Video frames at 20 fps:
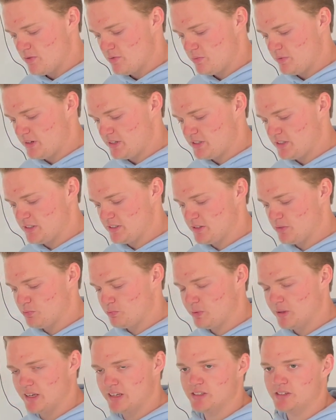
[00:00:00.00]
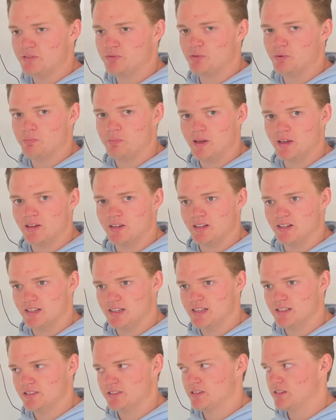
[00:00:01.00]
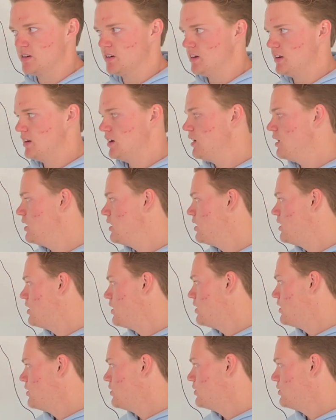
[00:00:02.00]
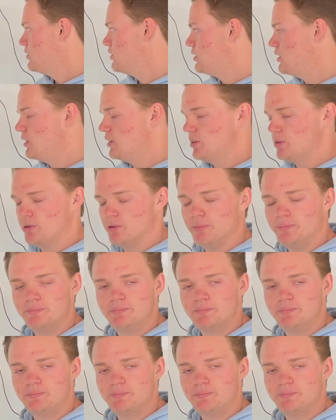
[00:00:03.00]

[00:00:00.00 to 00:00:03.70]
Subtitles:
which is a place of rebellion against God. So